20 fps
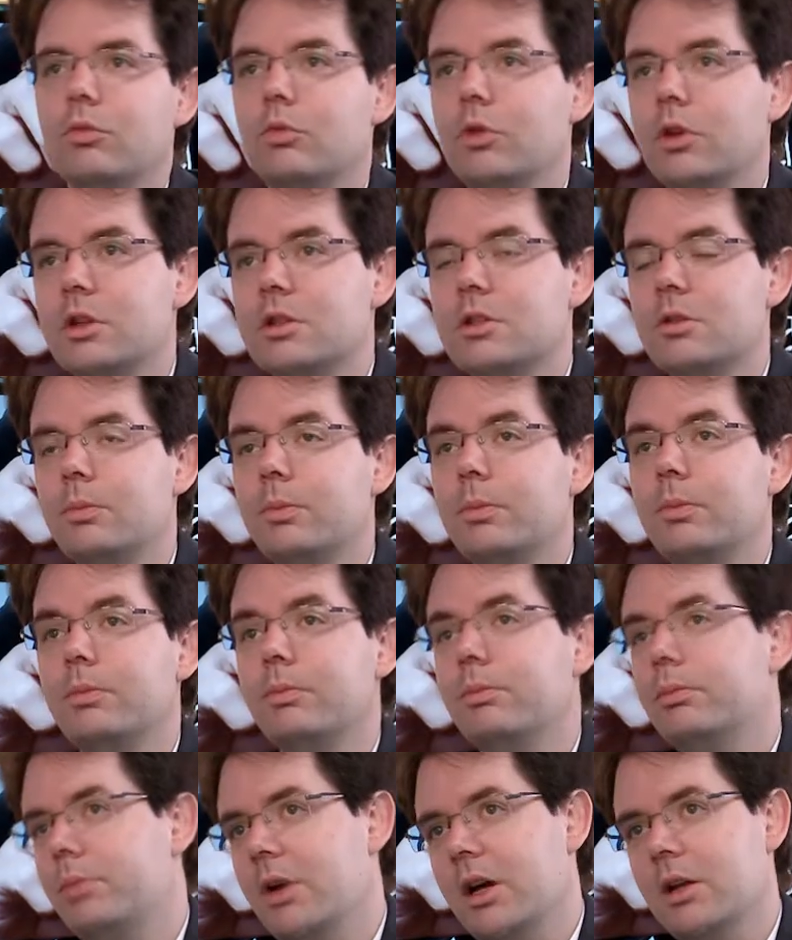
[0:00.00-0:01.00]
when it's a
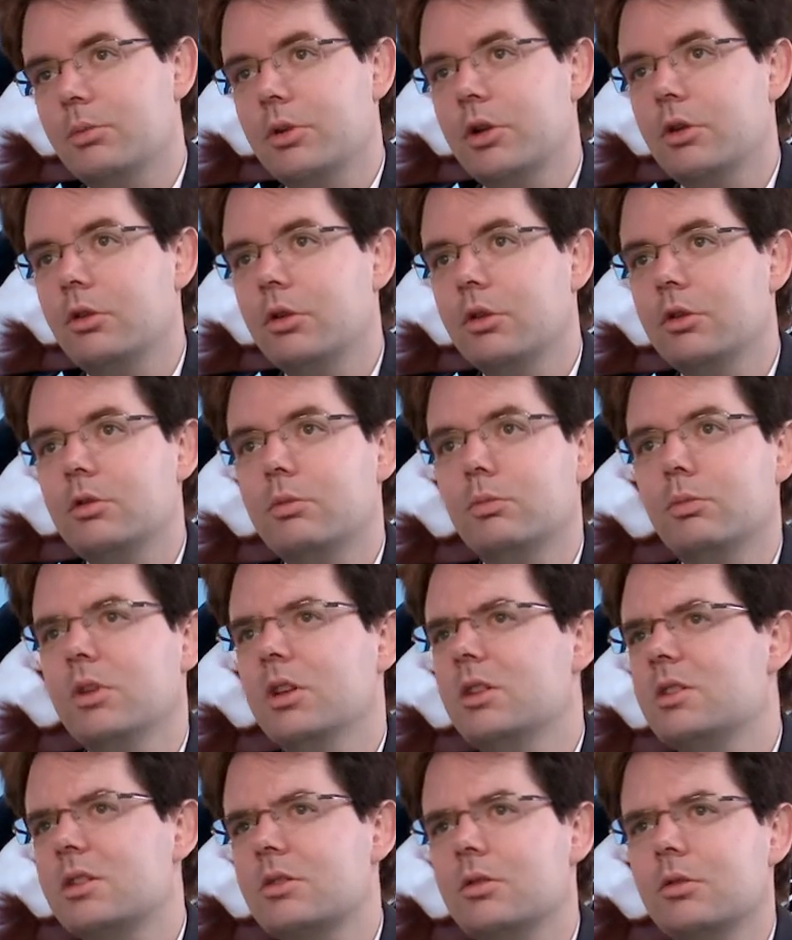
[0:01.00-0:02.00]
bad period,
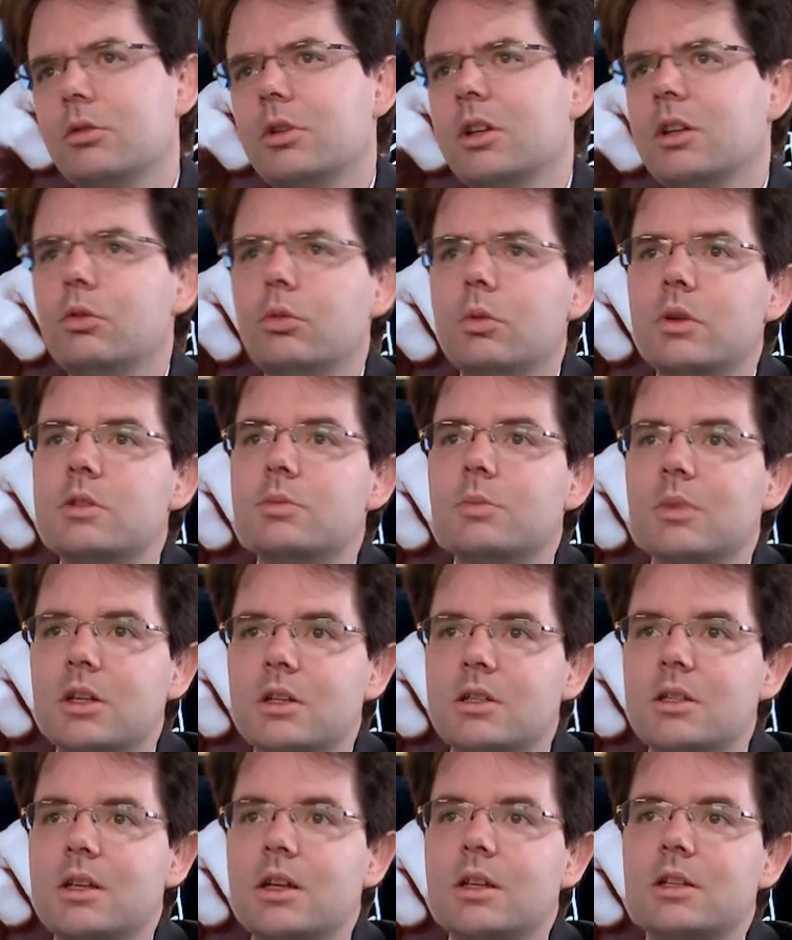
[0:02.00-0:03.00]
it always
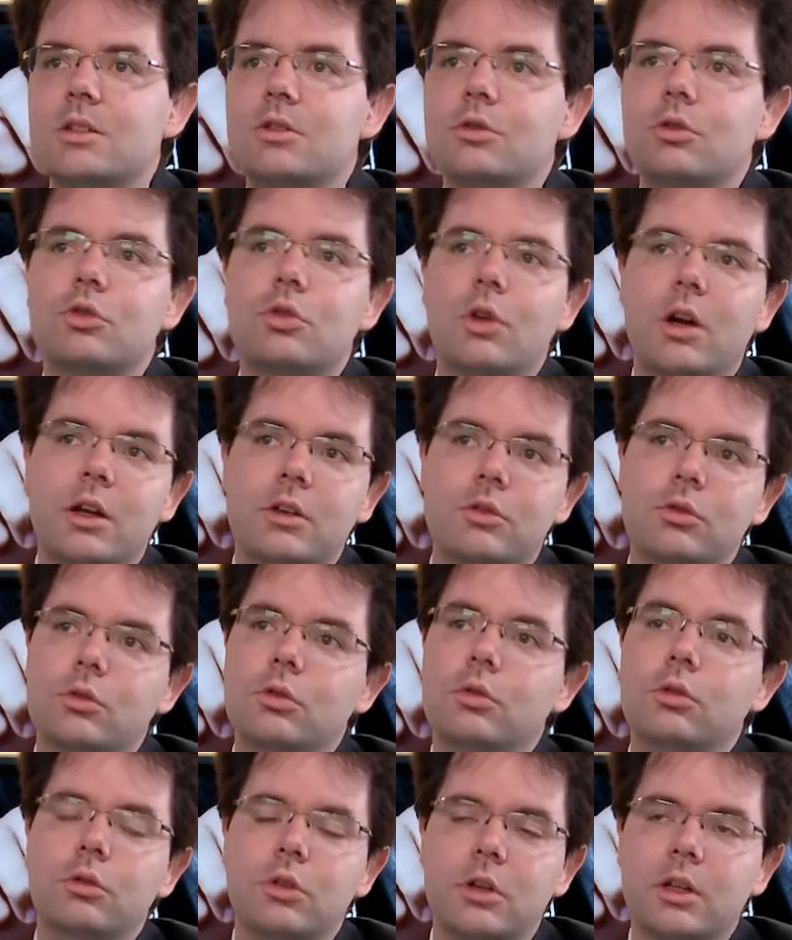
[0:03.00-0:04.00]
makes sense to try to
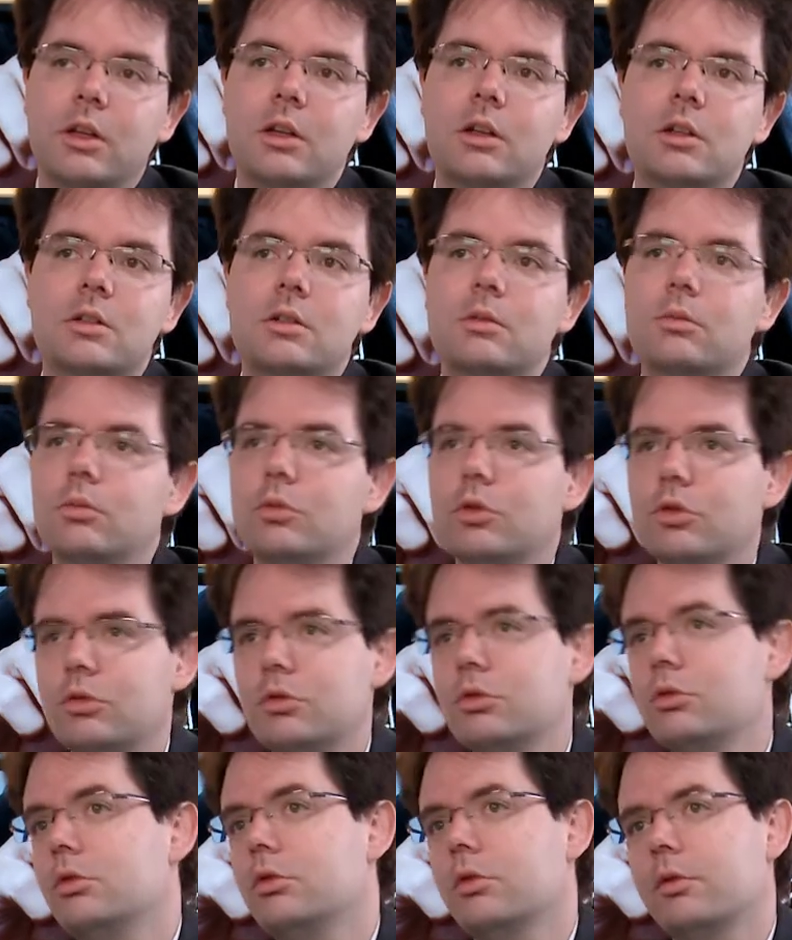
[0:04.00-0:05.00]
look at it,
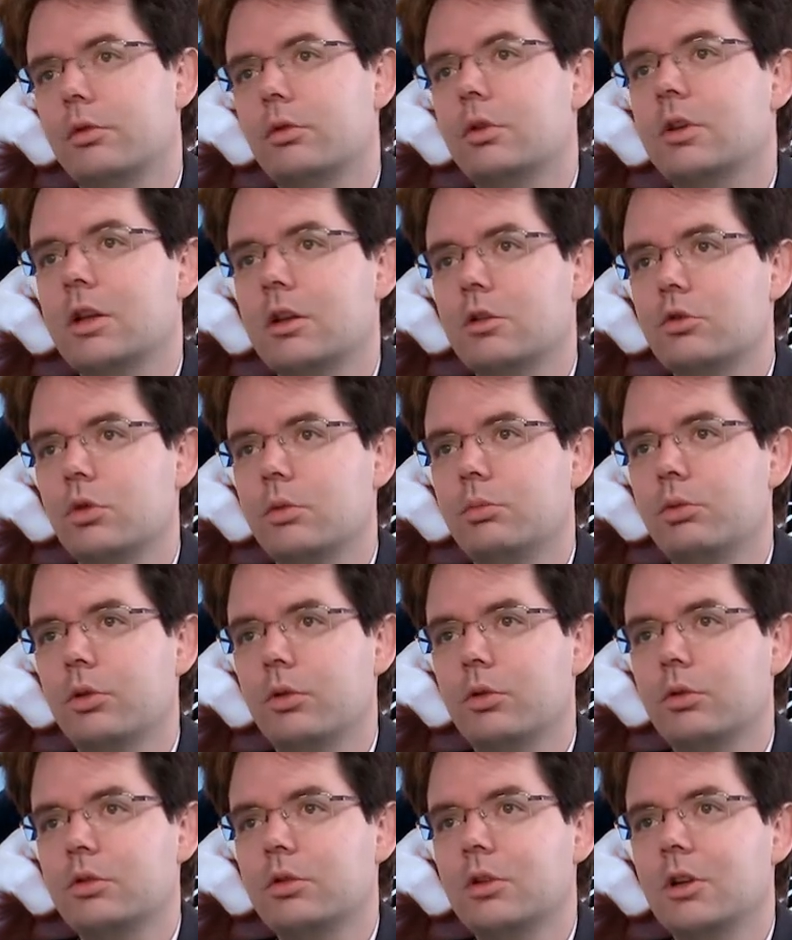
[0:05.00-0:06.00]
to look for an entry
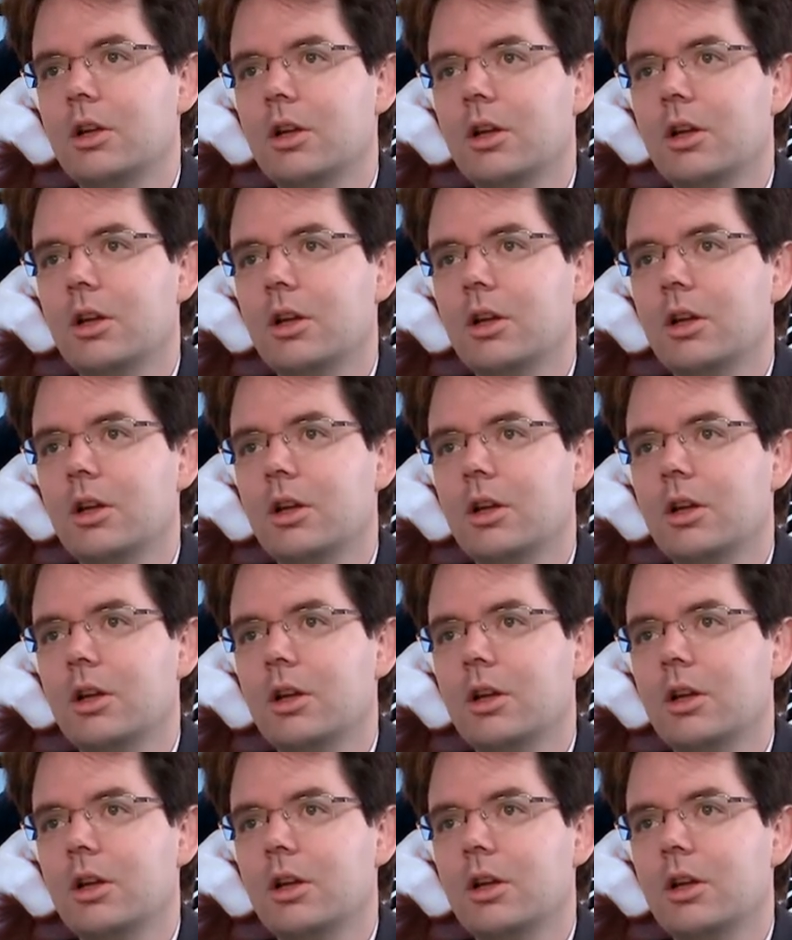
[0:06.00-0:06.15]
point.